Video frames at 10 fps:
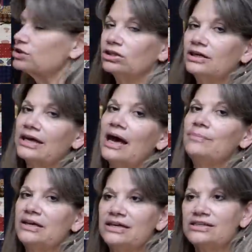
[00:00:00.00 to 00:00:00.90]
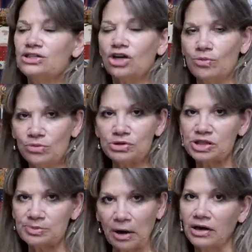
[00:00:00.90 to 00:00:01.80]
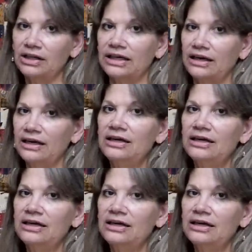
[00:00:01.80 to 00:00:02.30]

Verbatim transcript: to look at because it's almost sparkly